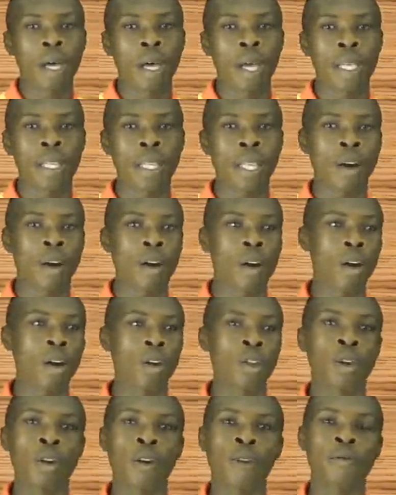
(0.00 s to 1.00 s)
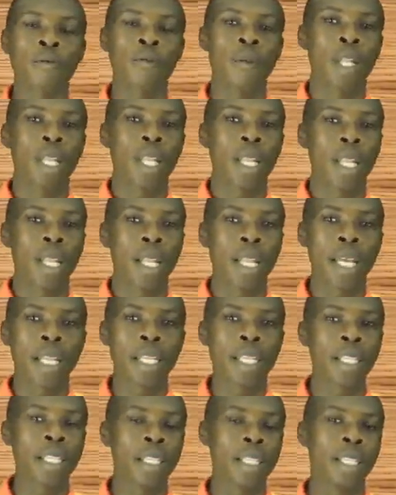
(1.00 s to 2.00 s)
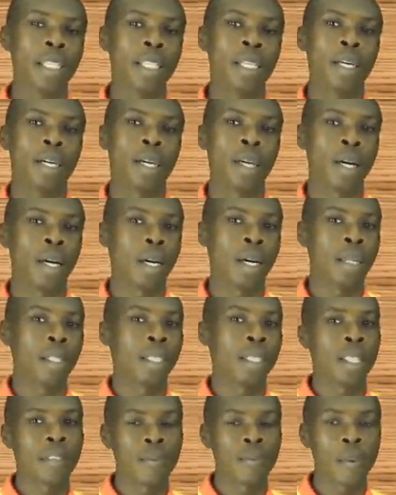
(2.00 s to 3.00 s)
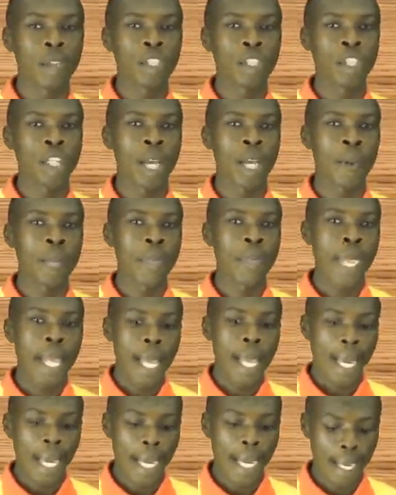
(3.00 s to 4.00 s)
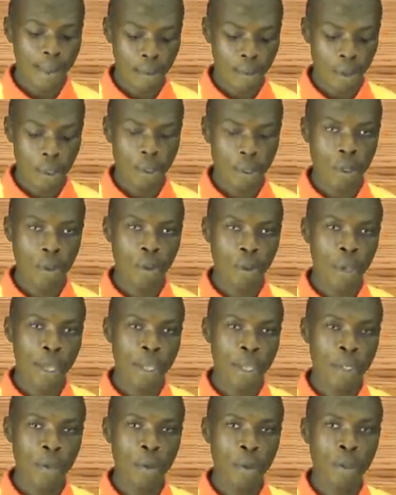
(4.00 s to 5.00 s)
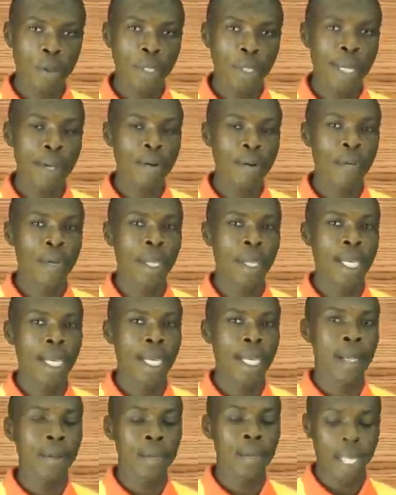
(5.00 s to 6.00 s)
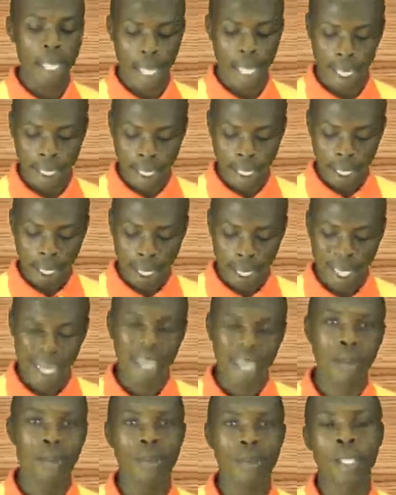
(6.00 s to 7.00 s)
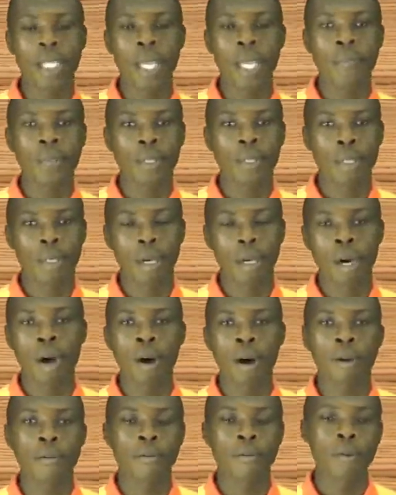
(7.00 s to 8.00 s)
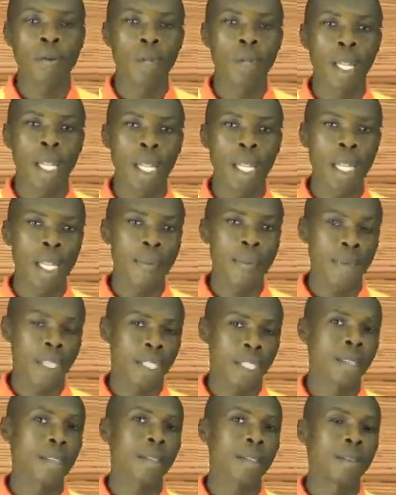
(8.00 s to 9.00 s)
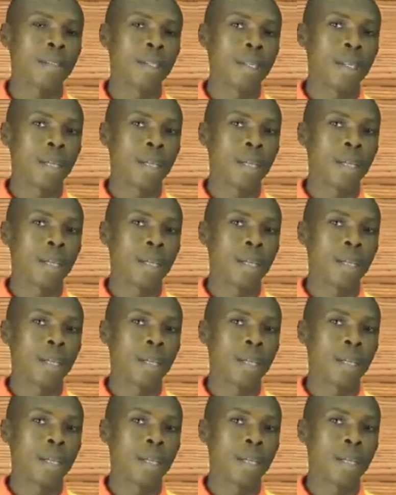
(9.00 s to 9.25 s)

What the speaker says: the course of learning differential calculus. Okay, so today we are looking at the concept of limits.